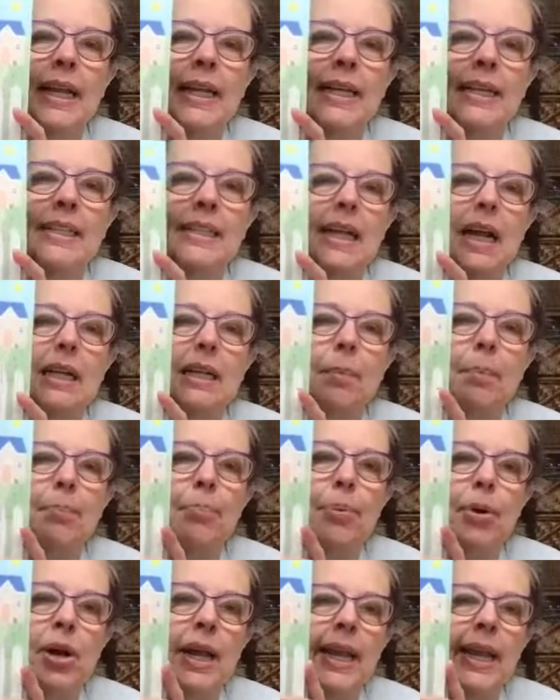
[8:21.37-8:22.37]
it has got the
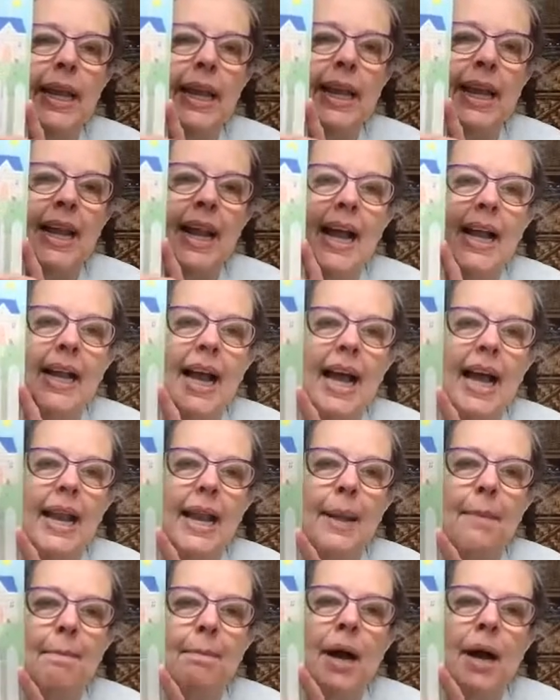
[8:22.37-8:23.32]
bunny, and I got a